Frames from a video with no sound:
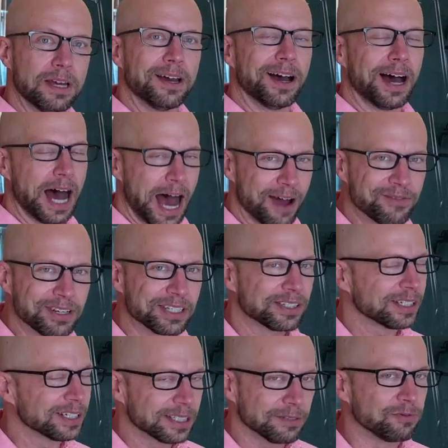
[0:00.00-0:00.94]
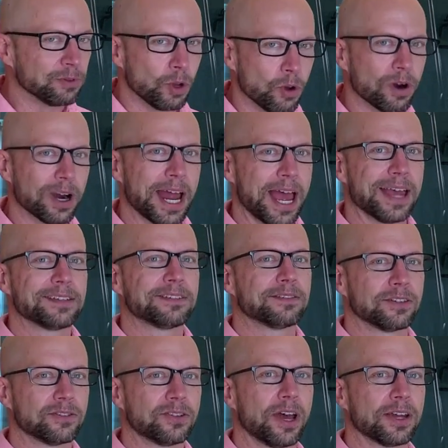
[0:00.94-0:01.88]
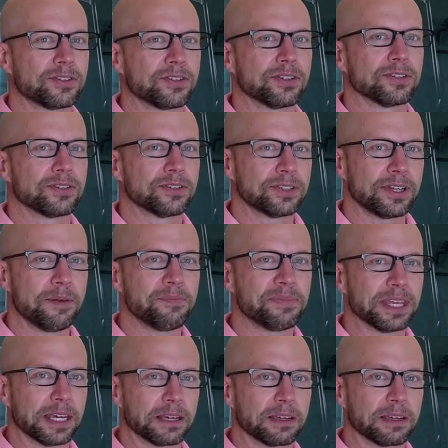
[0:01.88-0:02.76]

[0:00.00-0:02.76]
obviously the floor has to touch something.